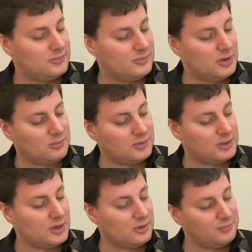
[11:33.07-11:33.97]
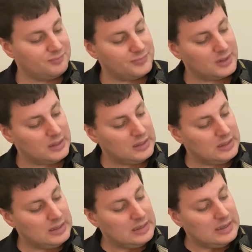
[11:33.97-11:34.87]
Don't really know.
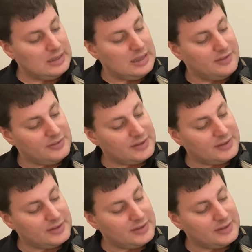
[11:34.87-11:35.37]
Then